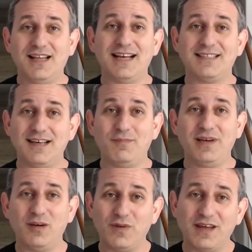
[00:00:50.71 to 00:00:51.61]
class that
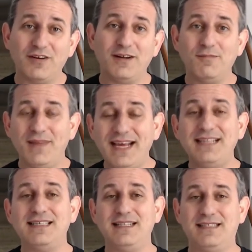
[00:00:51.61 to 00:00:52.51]
big without an
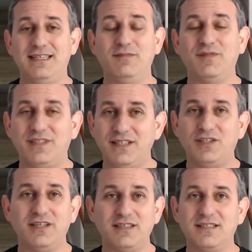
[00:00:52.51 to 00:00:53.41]
amazing team of teaching